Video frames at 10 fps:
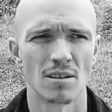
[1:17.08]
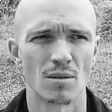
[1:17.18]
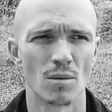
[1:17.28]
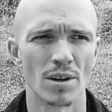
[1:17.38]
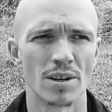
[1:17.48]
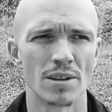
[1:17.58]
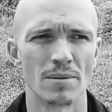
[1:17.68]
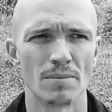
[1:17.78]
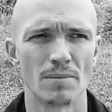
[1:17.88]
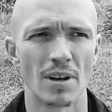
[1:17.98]
where
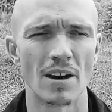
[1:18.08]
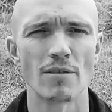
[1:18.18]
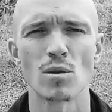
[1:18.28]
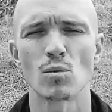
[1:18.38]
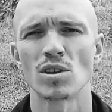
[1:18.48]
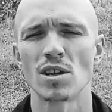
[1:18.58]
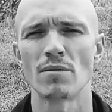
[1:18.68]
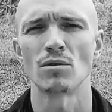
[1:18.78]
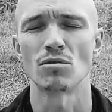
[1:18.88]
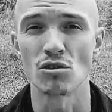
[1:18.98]
everyone wants
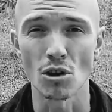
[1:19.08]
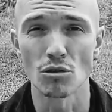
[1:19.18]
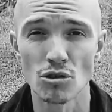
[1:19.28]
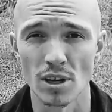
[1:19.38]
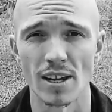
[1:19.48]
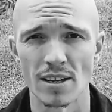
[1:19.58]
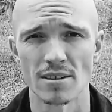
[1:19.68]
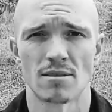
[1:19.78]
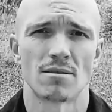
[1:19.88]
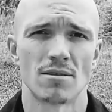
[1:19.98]
everyone to
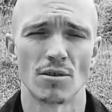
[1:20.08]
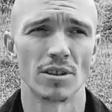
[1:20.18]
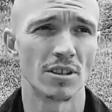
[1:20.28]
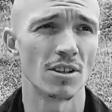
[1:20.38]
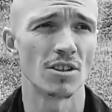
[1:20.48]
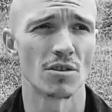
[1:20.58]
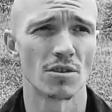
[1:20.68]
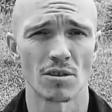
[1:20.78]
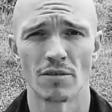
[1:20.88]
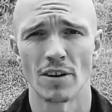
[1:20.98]
socialize. So the teachers
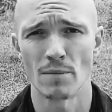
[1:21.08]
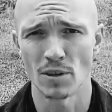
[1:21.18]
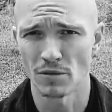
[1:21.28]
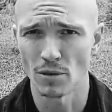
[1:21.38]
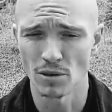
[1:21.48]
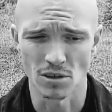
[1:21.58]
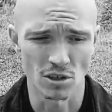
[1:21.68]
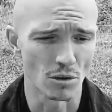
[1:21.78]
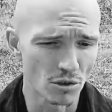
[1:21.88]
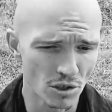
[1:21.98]
are very much focused on
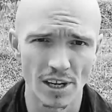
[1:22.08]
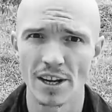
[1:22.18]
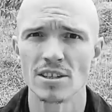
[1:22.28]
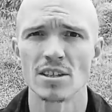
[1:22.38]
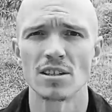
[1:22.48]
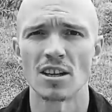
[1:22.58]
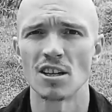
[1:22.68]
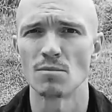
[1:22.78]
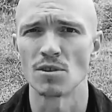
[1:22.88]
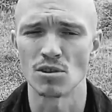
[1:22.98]
socializing. The
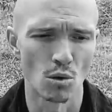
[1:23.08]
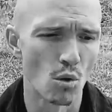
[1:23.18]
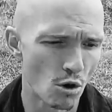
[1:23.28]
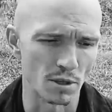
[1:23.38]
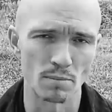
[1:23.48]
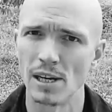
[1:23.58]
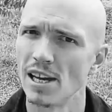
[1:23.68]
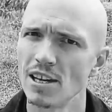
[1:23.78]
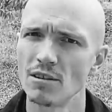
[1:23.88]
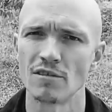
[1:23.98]
kids must talk, must
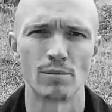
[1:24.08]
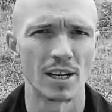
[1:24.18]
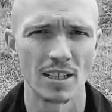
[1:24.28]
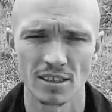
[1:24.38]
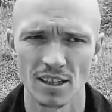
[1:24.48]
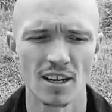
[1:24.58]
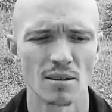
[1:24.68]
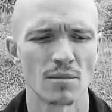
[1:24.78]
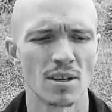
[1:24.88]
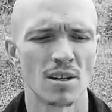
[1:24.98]
play, you have
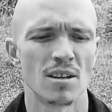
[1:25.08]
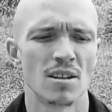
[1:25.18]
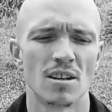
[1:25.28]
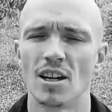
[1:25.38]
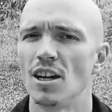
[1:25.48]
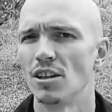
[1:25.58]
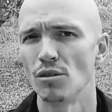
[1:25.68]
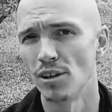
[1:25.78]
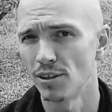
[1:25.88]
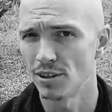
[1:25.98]
playtime and you're
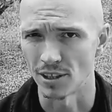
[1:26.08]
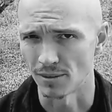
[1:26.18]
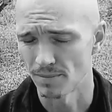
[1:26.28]
learning.